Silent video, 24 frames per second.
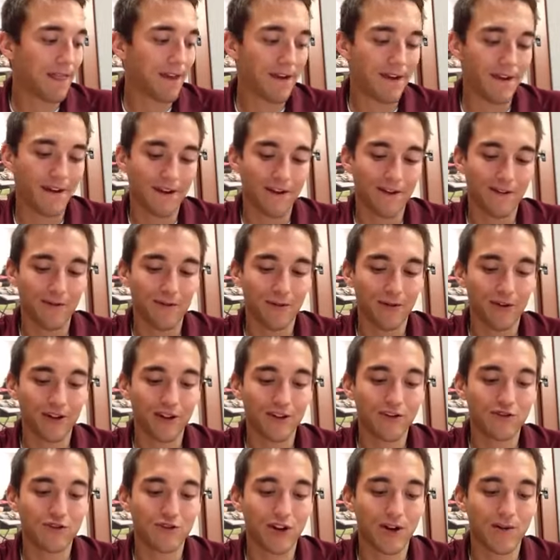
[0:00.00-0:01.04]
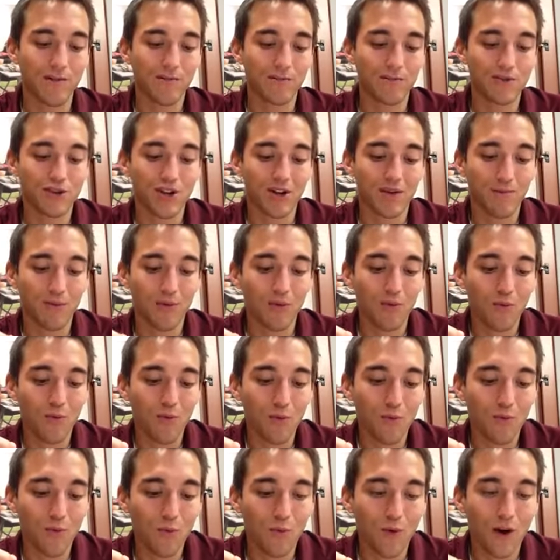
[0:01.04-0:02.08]
Alright, we're going to jump
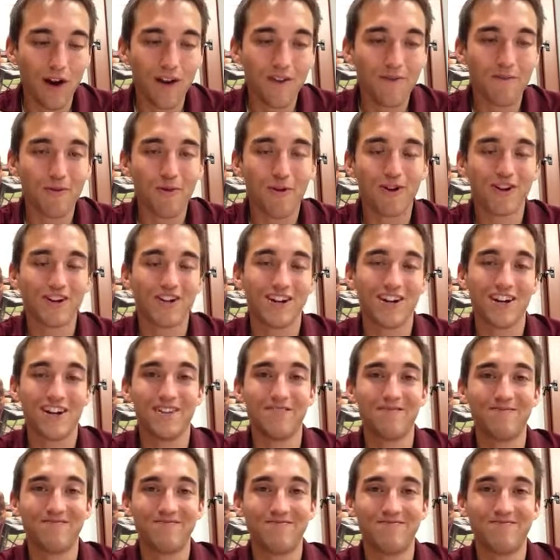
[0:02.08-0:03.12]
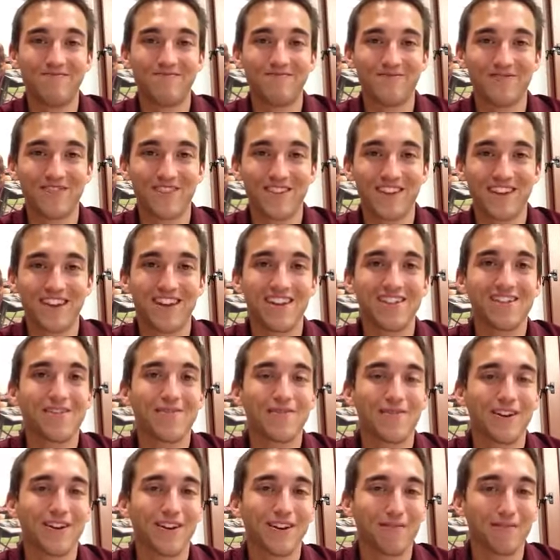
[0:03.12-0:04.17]
one more time. Okay, and then
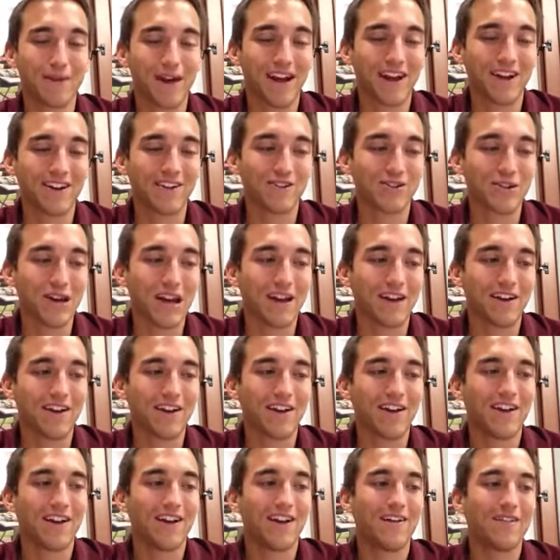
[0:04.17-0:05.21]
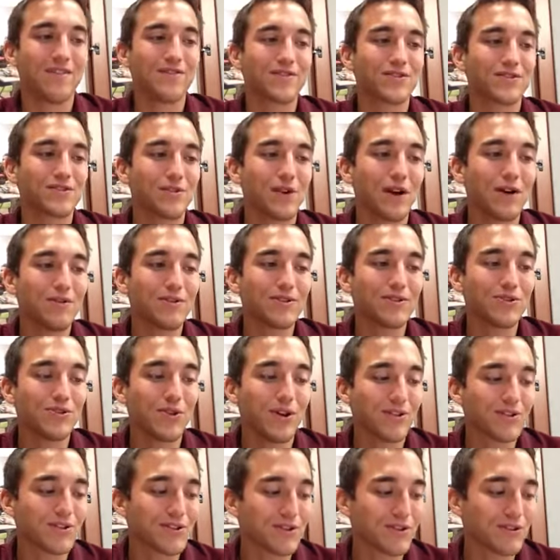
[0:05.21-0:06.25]
we're going to get back on track. So I want you
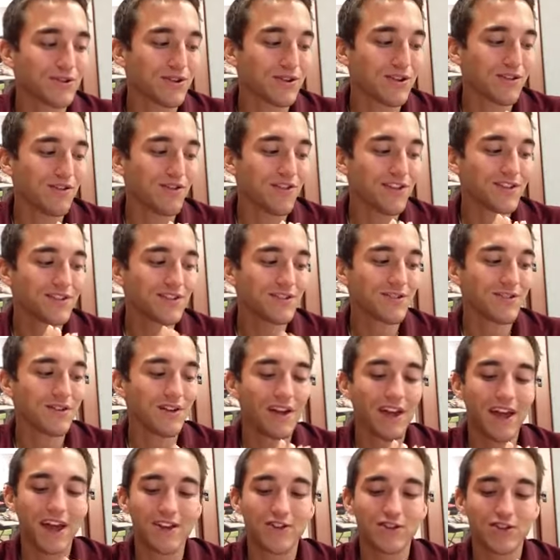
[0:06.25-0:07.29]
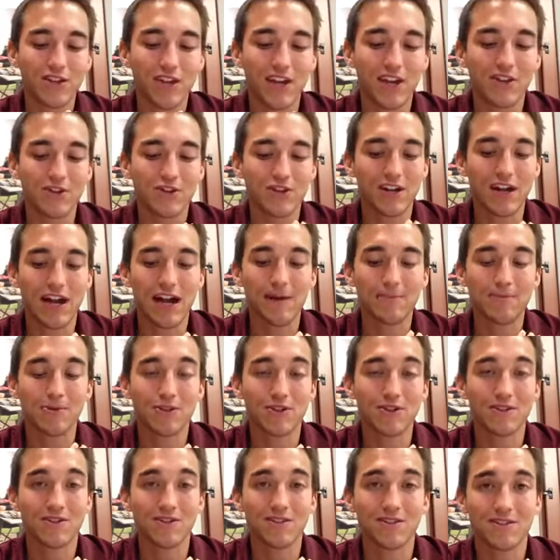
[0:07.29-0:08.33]
all to go to the physical education
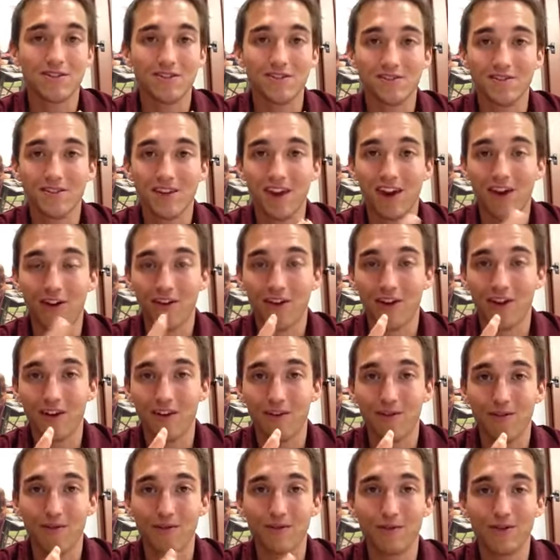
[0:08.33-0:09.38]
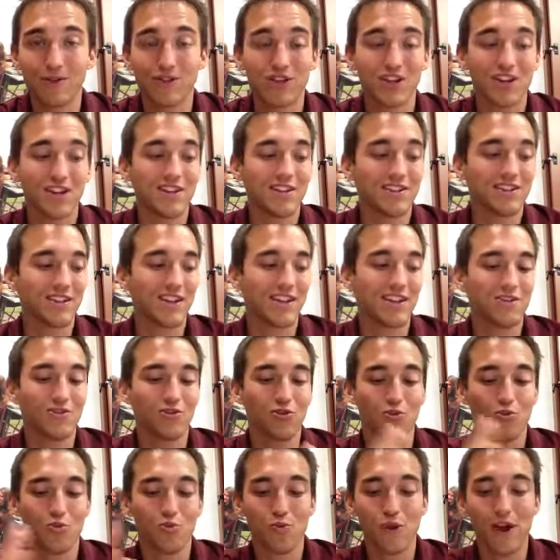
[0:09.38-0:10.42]
options area, which is in
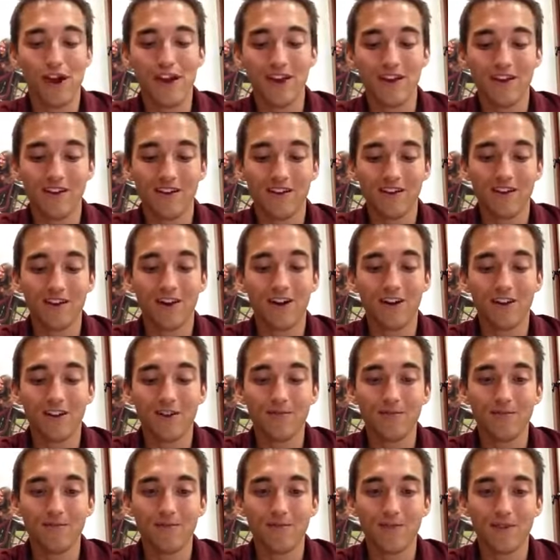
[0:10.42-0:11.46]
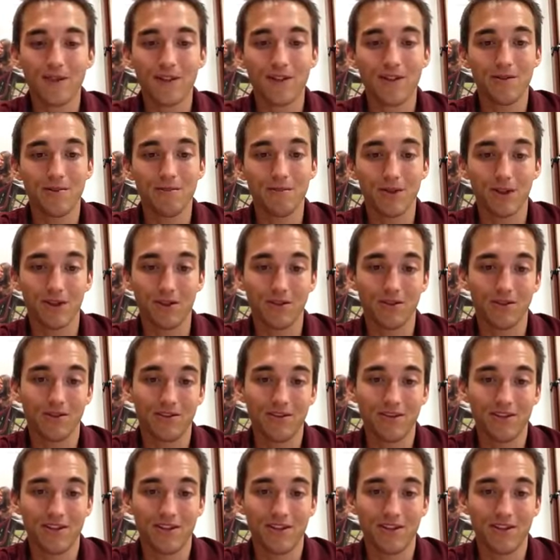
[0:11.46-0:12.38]
the right column in the middle.